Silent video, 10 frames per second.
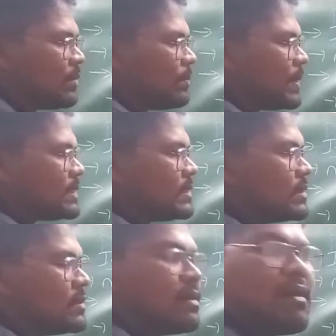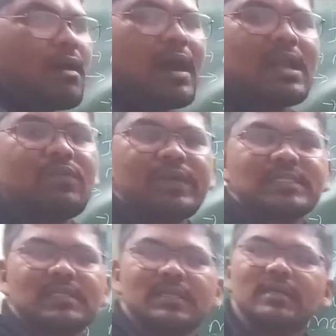But all
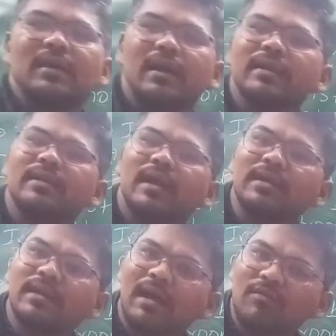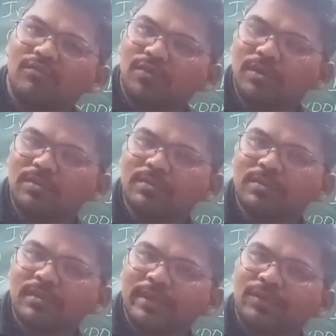fungi are not harmful.
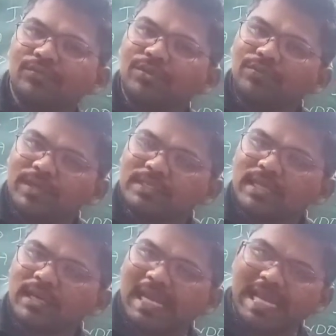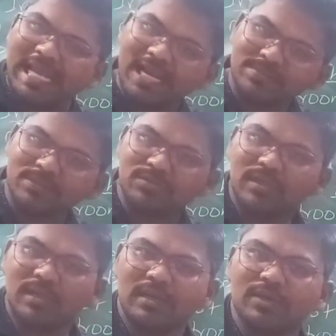Few fungi are helps to
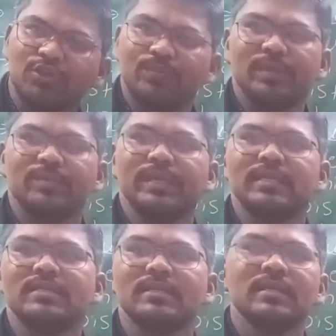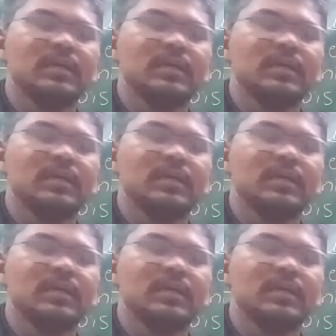the human beings.